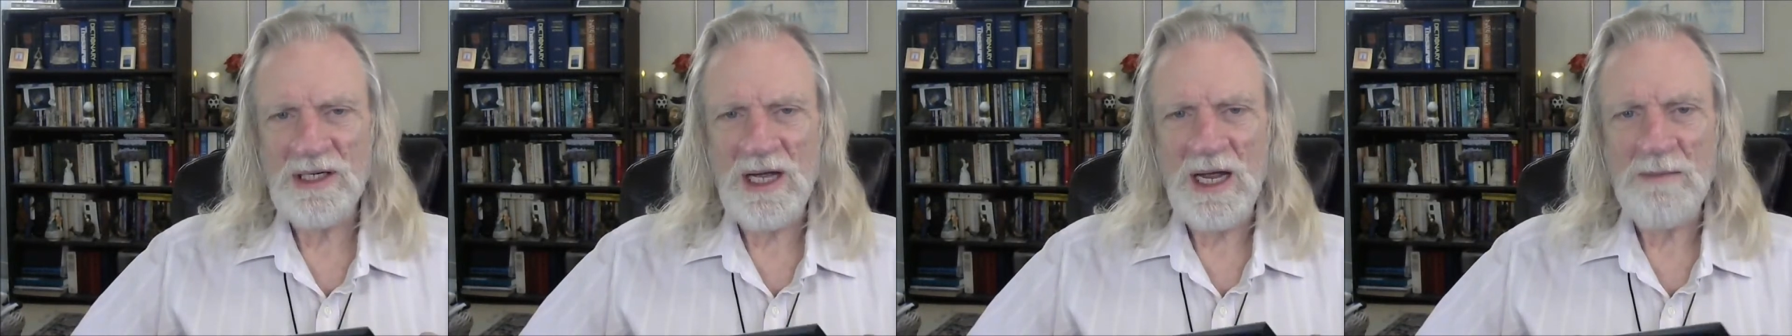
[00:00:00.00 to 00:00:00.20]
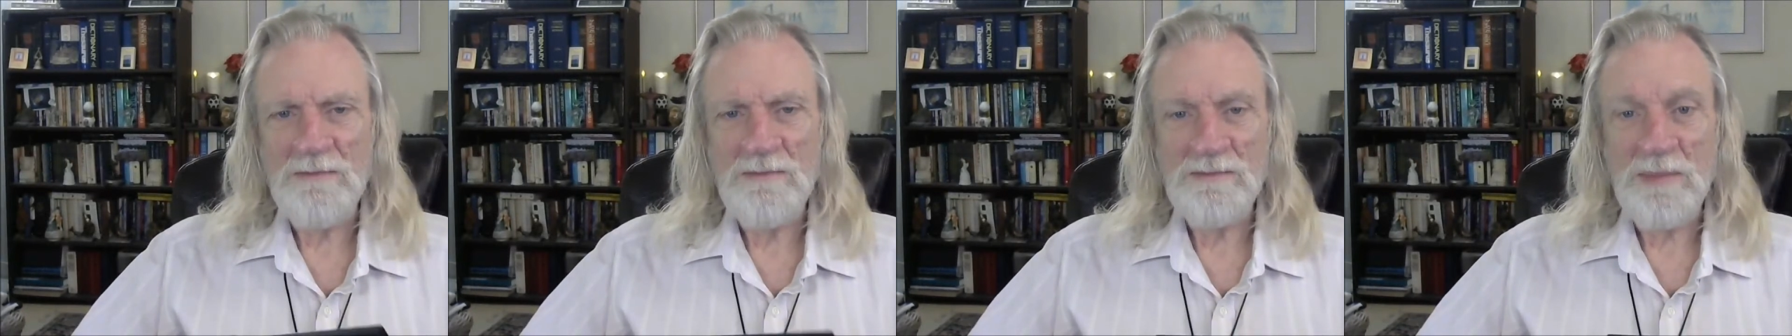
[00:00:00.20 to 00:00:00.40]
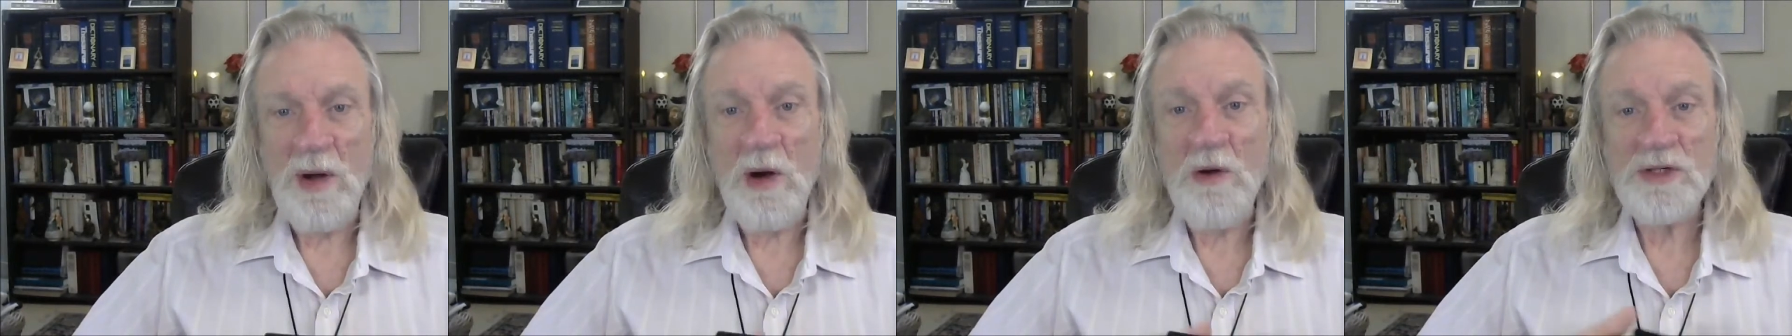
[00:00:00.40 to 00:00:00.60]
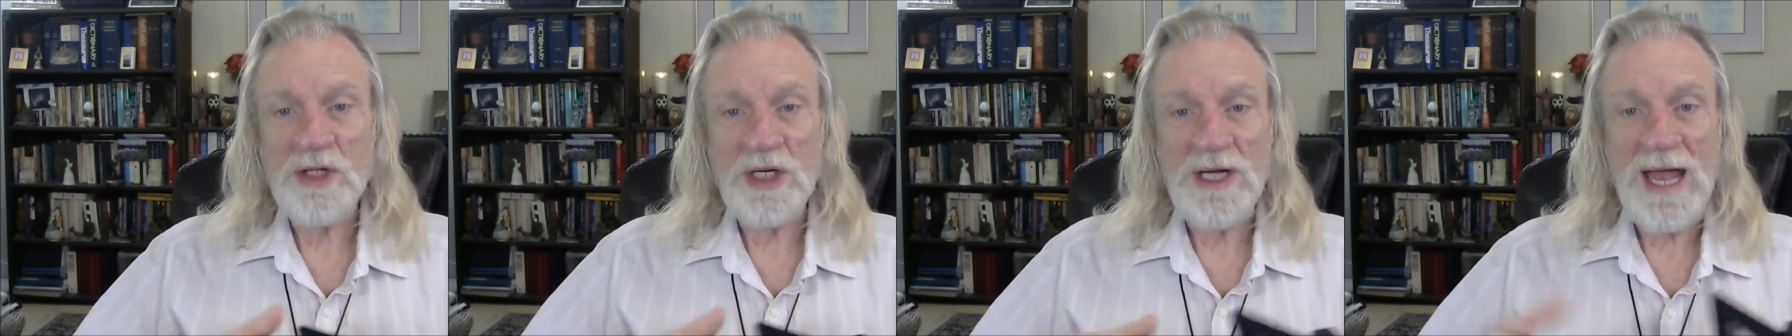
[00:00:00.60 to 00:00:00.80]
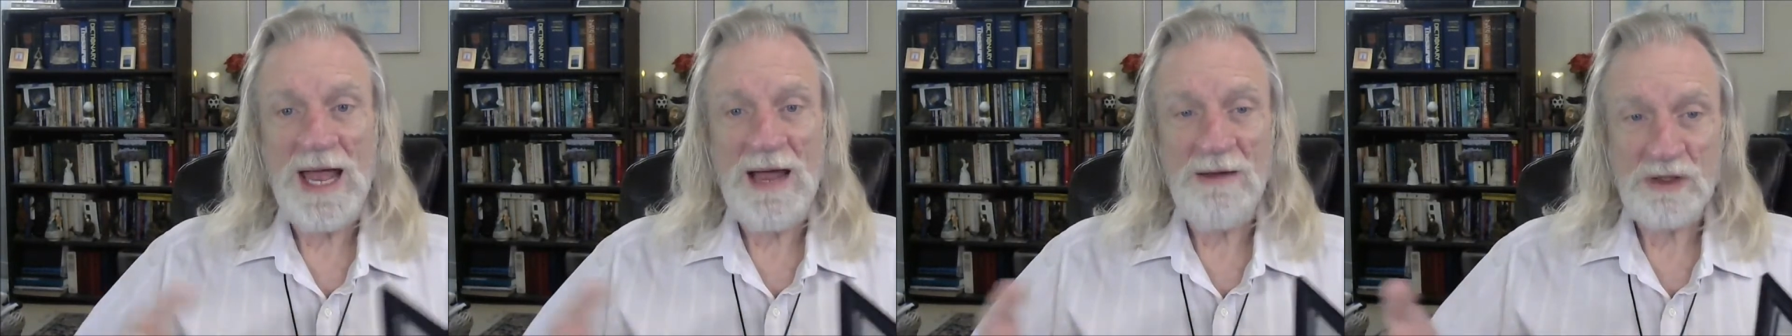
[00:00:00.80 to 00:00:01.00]
I
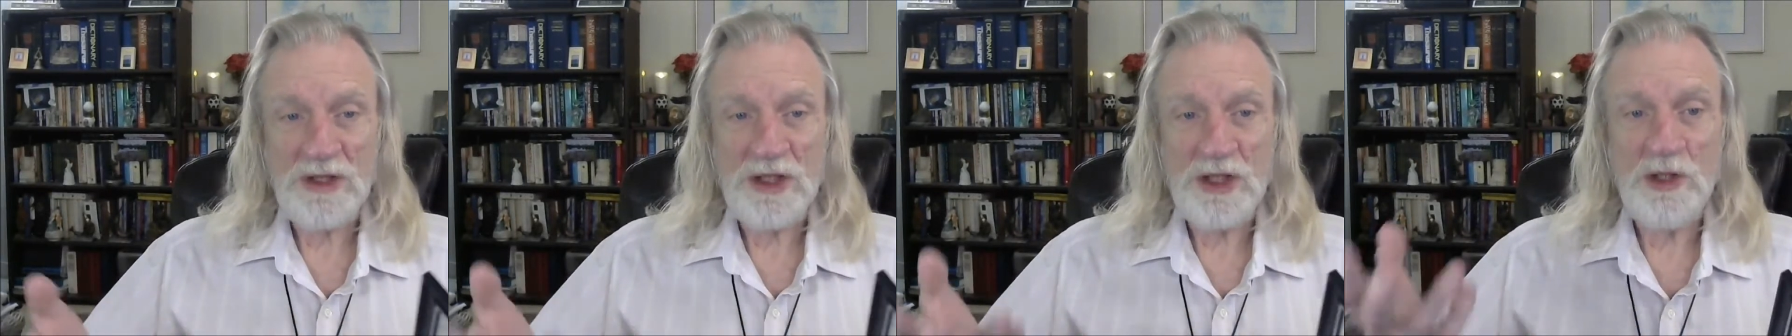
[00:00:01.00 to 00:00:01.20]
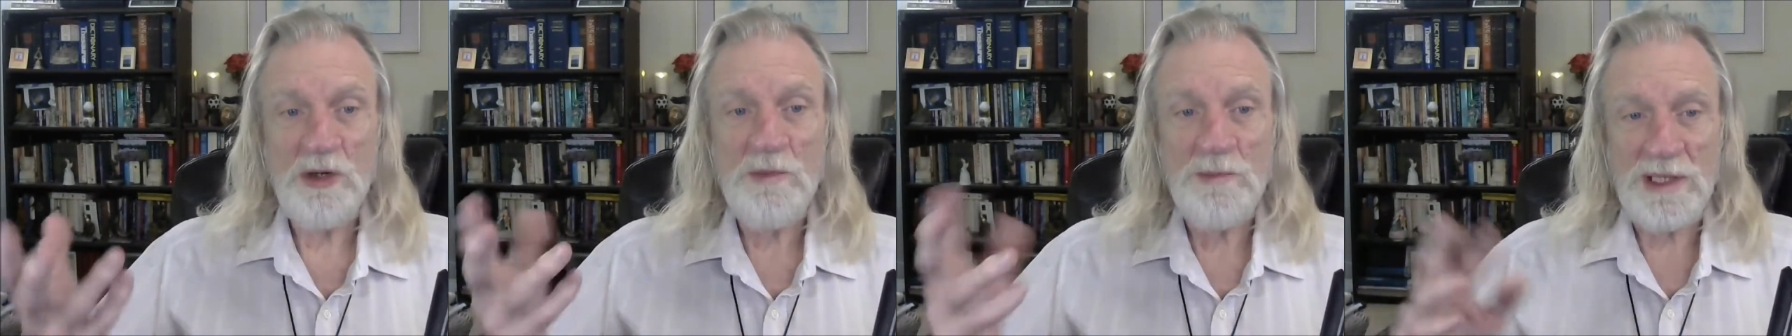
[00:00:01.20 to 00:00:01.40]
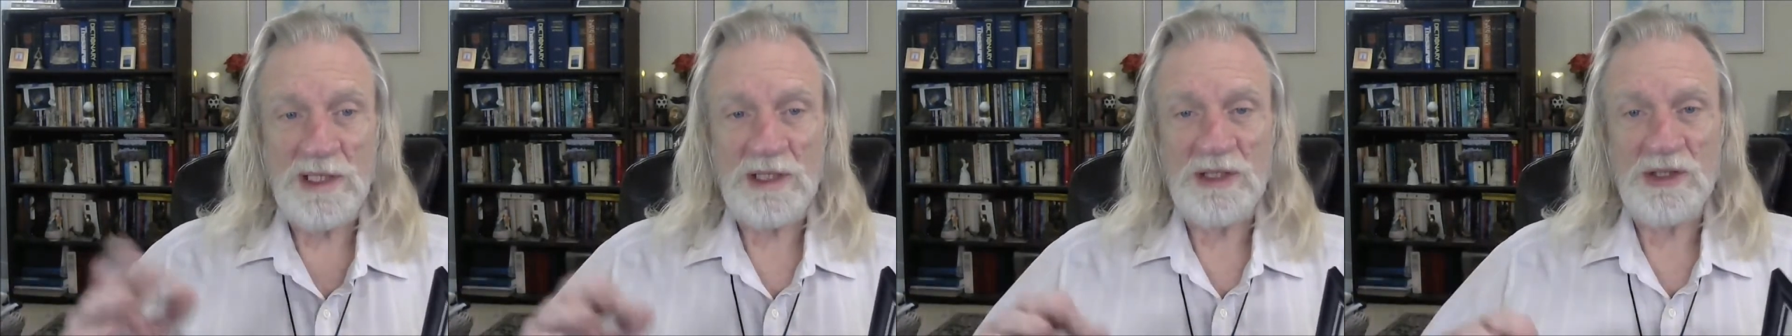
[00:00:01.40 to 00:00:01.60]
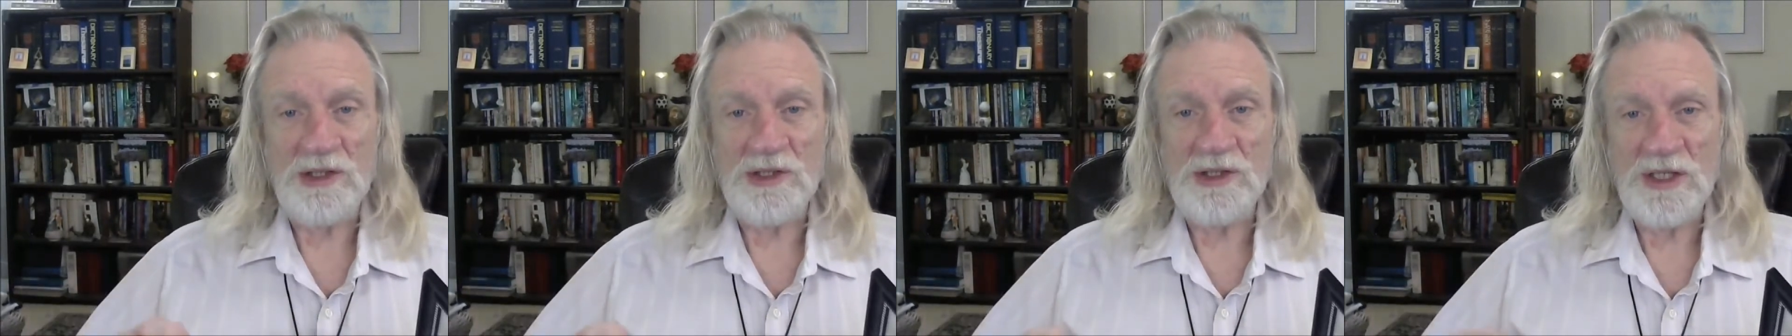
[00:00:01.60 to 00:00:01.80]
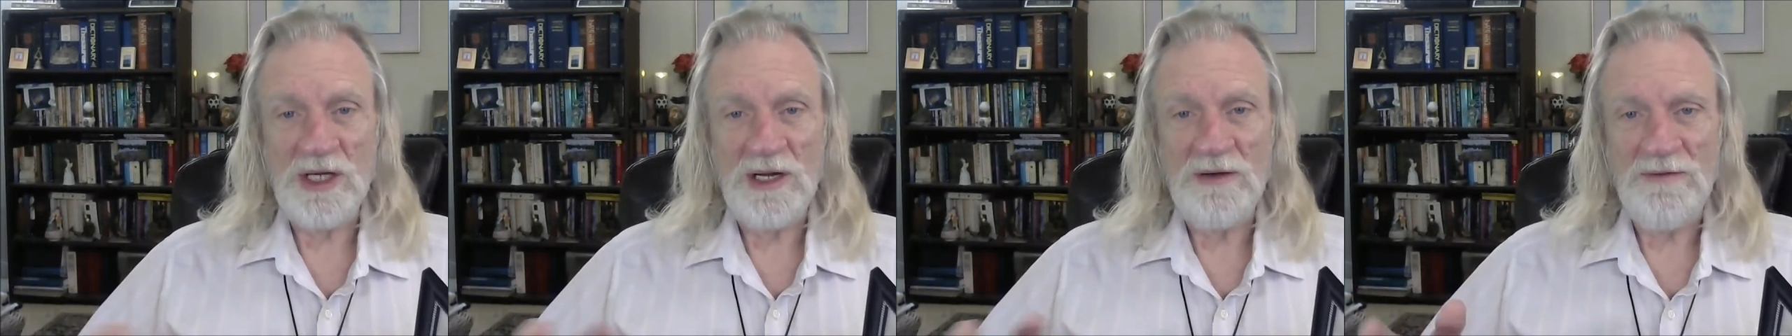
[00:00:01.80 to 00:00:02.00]
posted now two
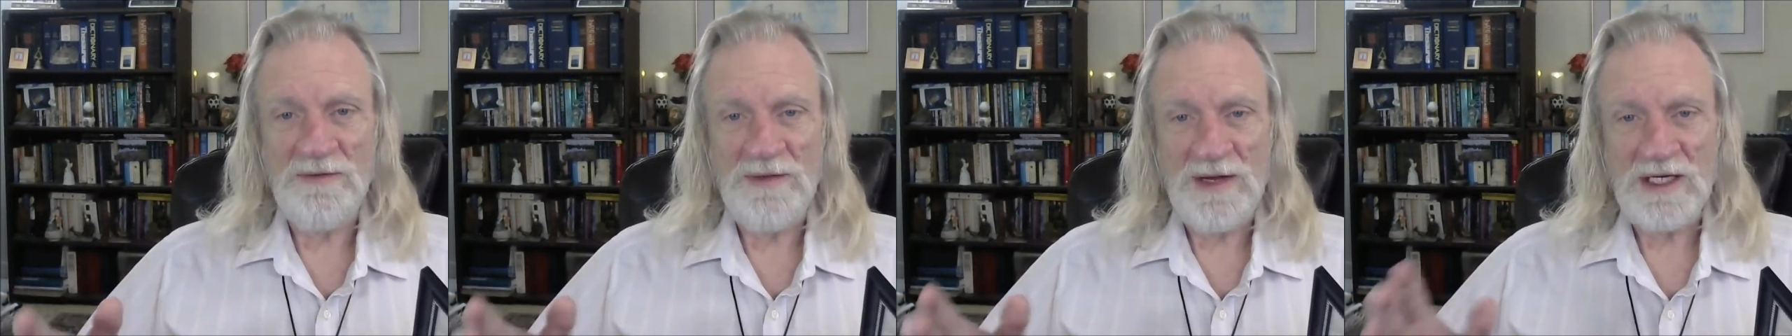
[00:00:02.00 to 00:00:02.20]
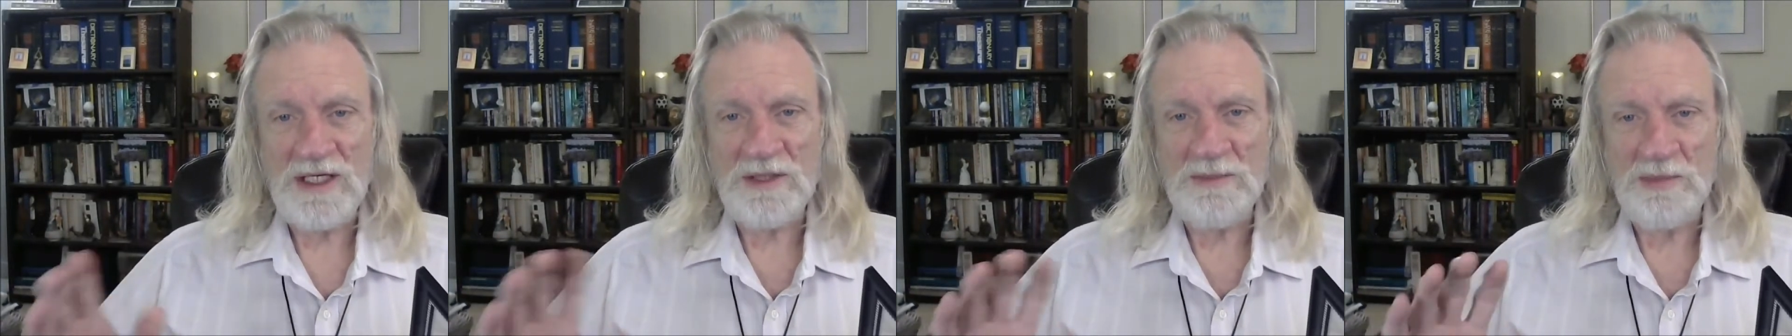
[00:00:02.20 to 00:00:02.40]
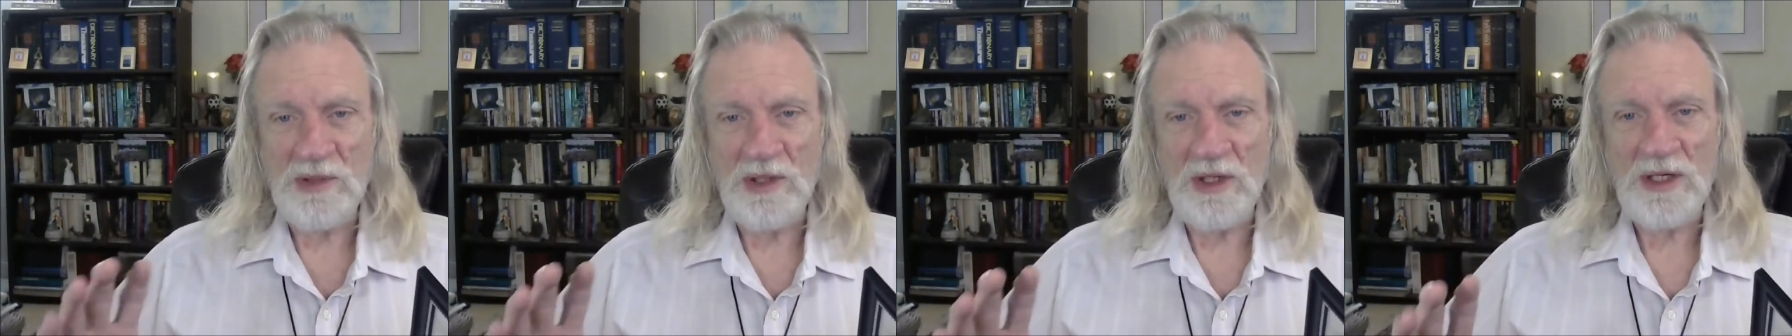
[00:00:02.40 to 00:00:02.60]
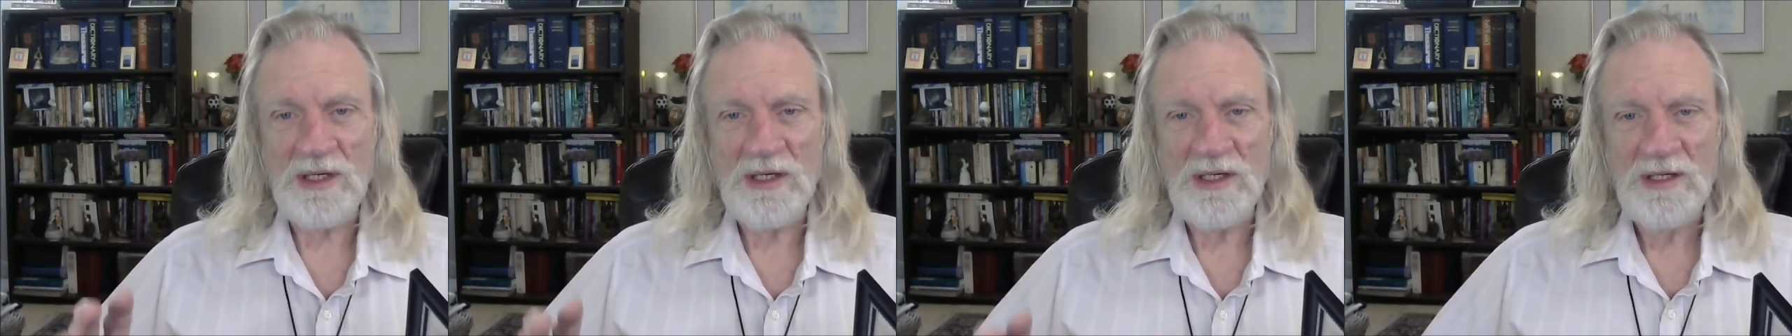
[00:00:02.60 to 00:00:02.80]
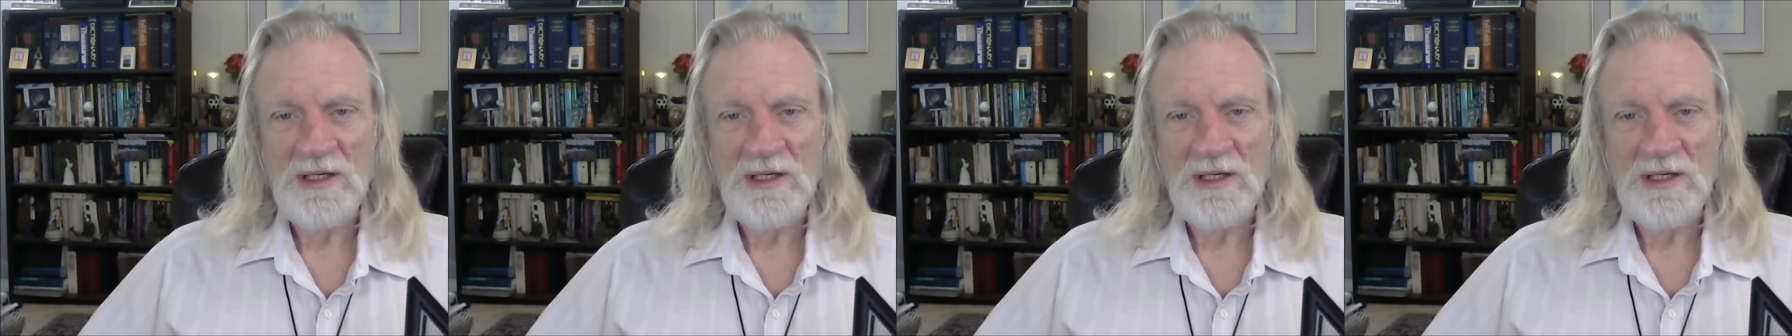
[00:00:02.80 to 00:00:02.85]
pictures on Facebook,